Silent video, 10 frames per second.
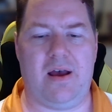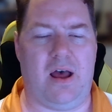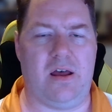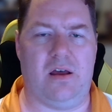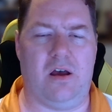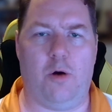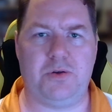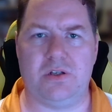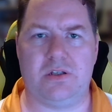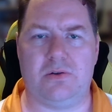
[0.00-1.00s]
are
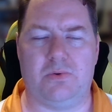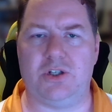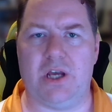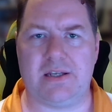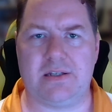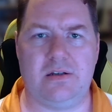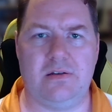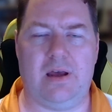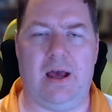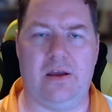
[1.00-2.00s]
options to adjust
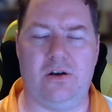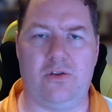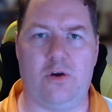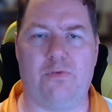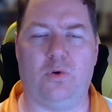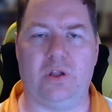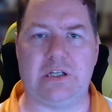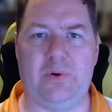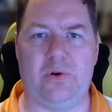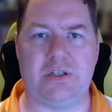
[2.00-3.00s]
the overall
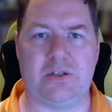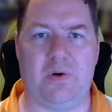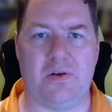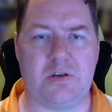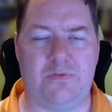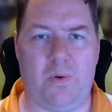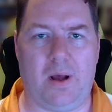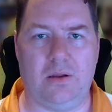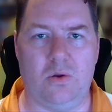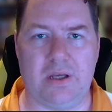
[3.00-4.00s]
experience as well. So if you
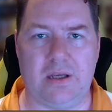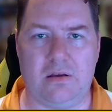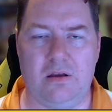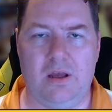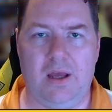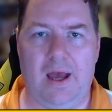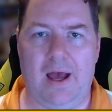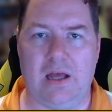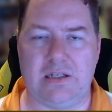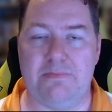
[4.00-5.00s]
are looking
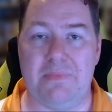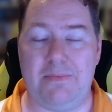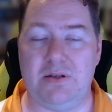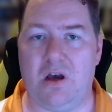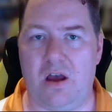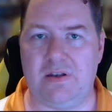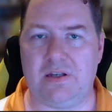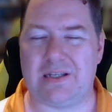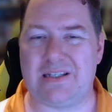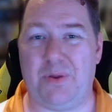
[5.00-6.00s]
to maybe dive
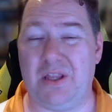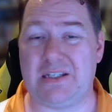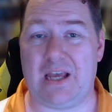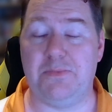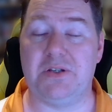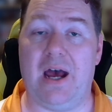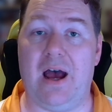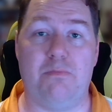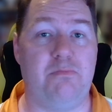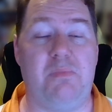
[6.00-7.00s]
in, because some of these games
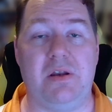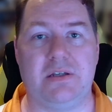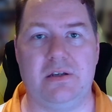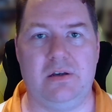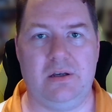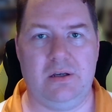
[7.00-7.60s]
are a bit